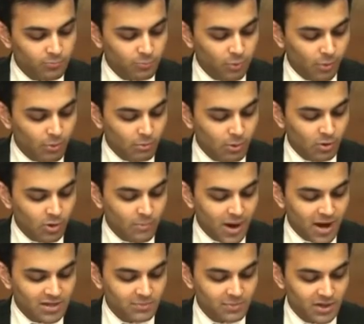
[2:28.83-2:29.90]
probable
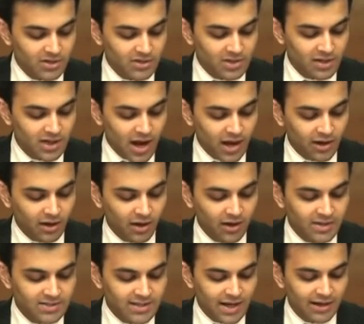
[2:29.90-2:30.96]
compatibility and
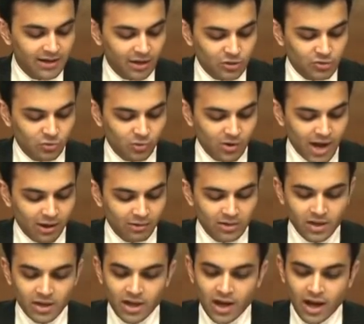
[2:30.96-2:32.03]
understanding are drawn
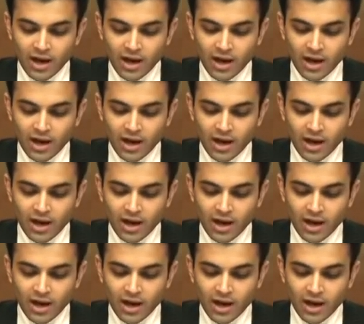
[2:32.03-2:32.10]
out,